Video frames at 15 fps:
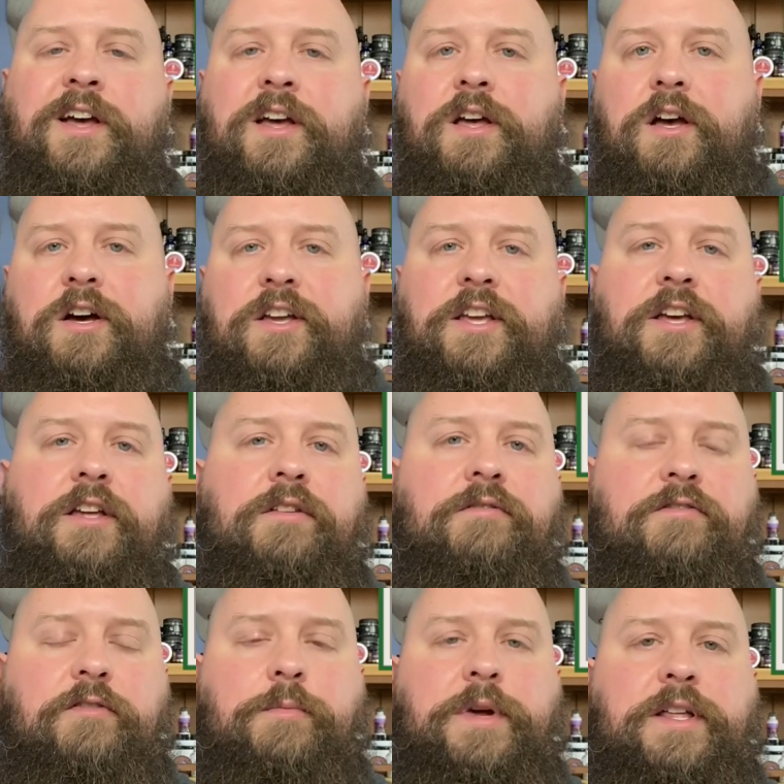Again,
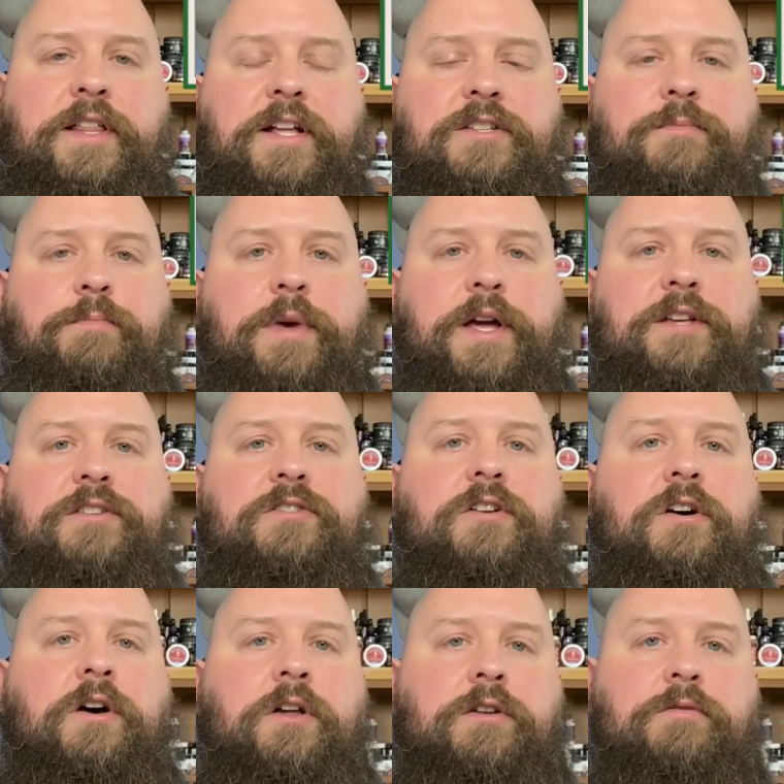for me, that's based
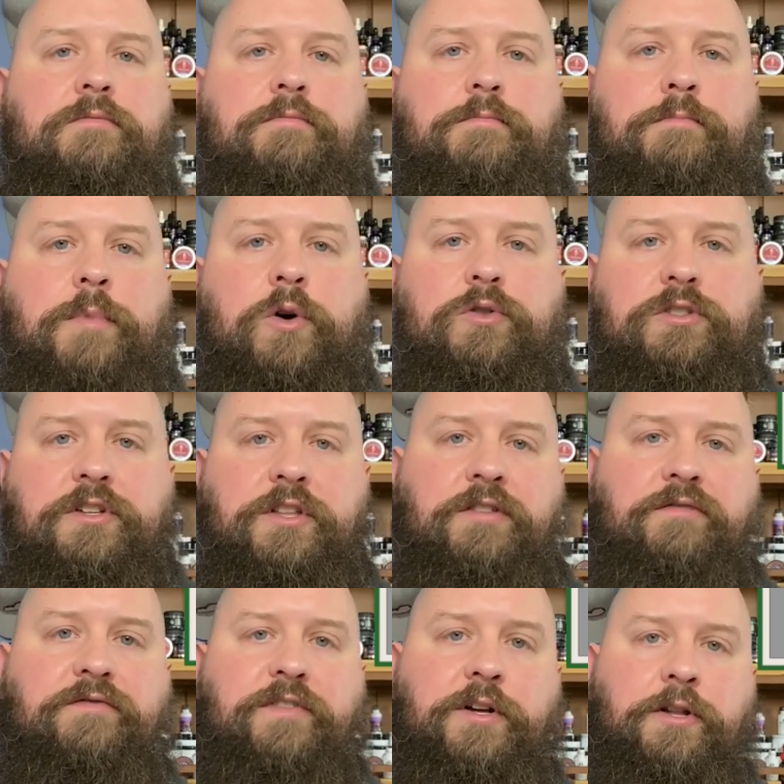on mostly the
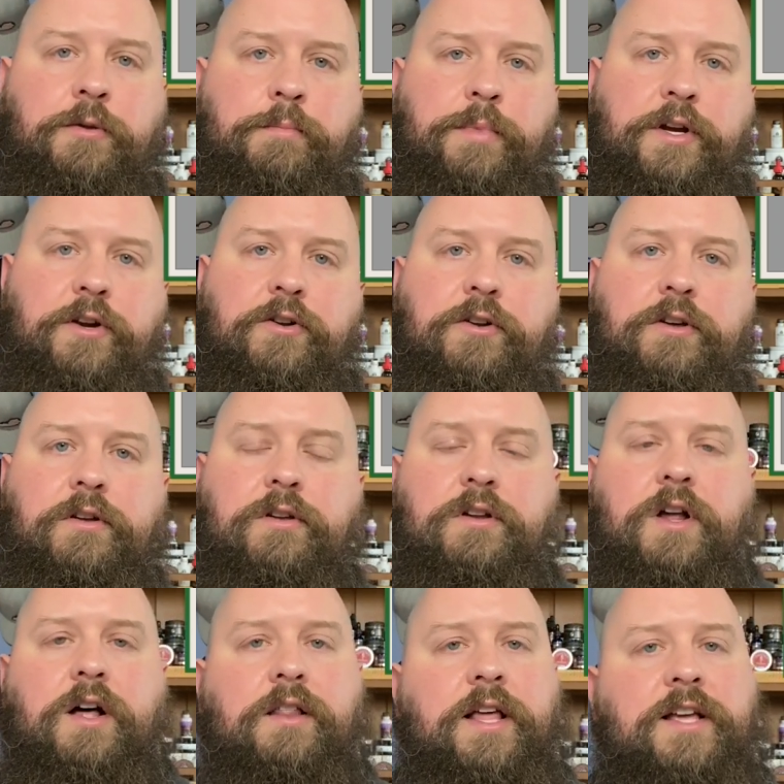feel and beard,
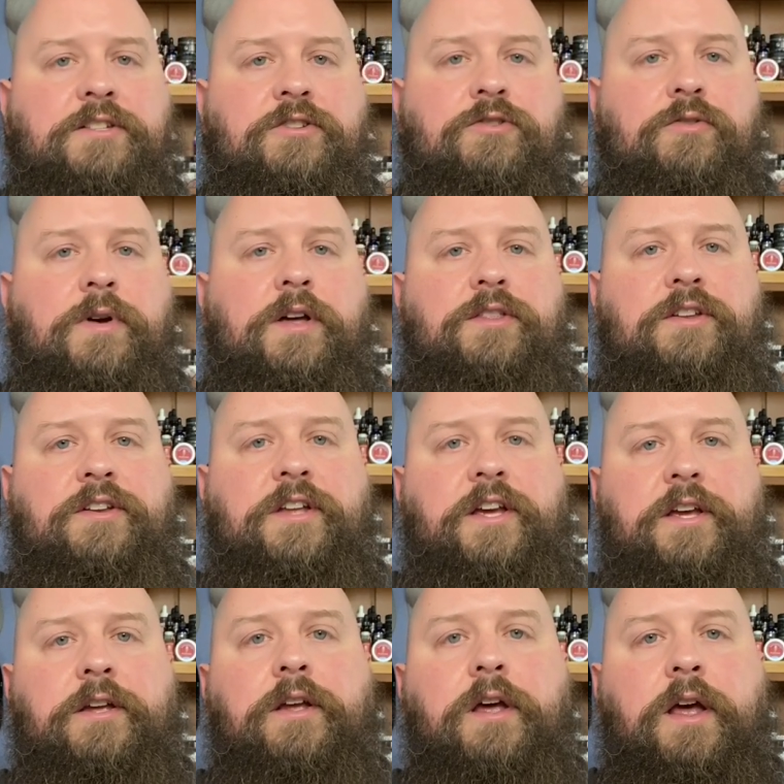not lasting throughout the
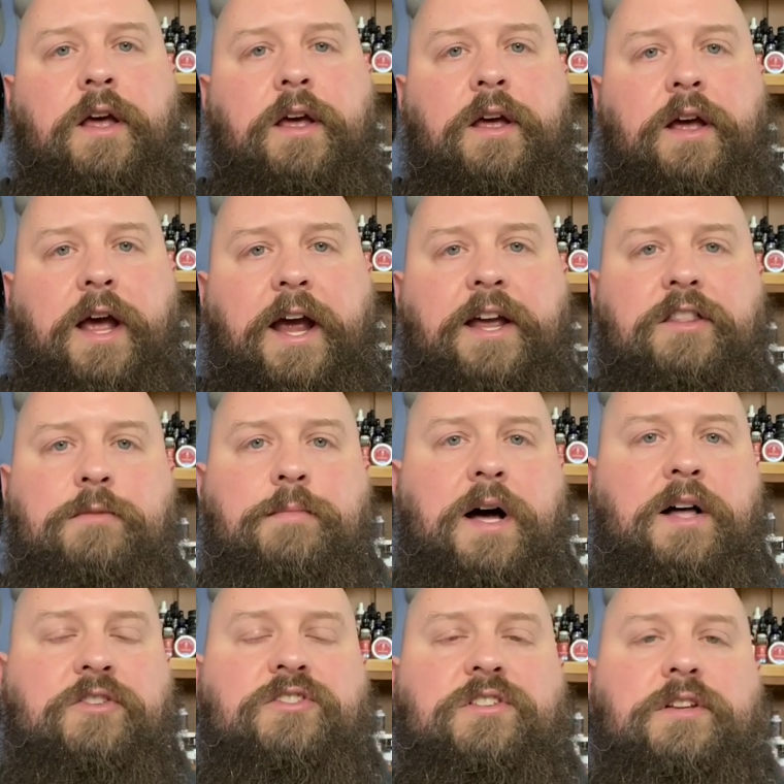day, and the
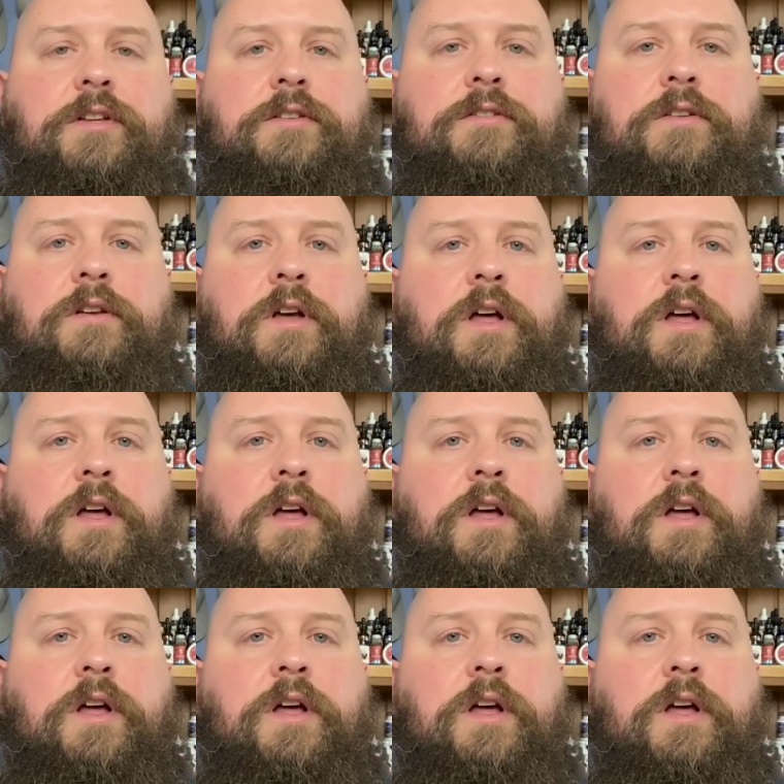mild scents.